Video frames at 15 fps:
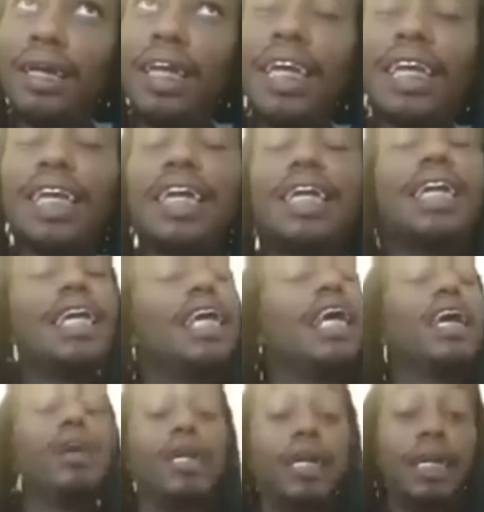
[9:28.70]
this is the
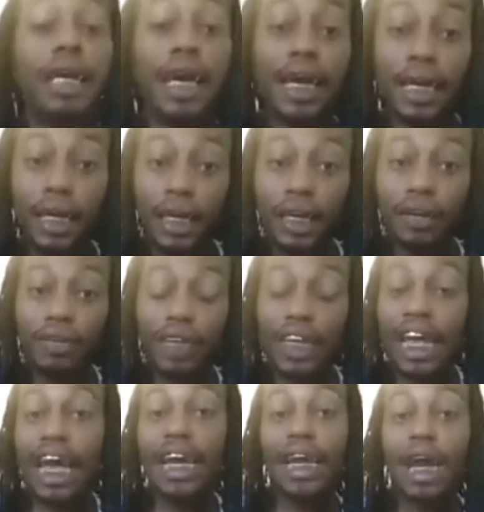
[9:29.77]
DL Detective
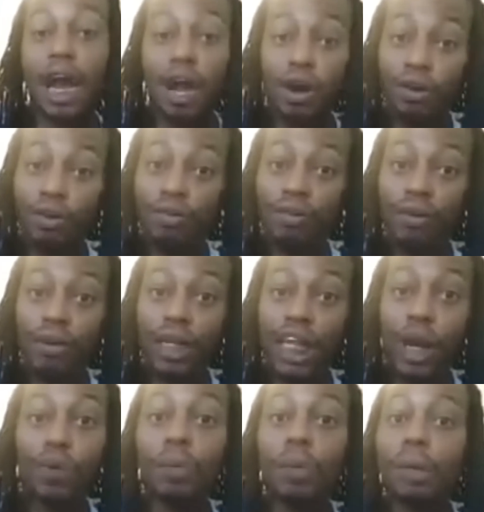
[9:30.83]
signing off.
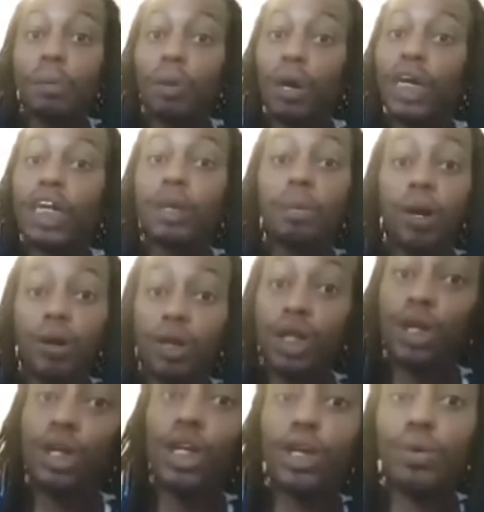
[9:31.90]
There will be more
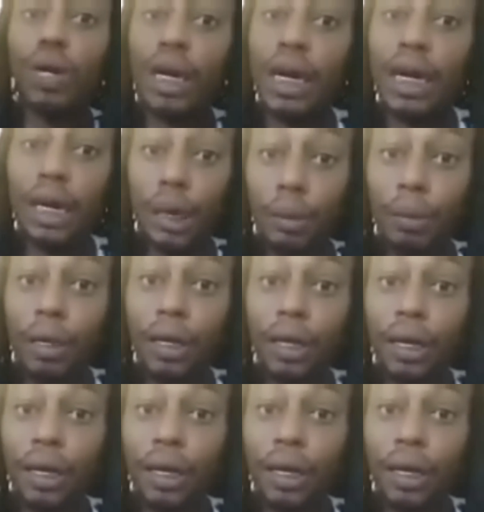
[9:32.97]
exposures to come.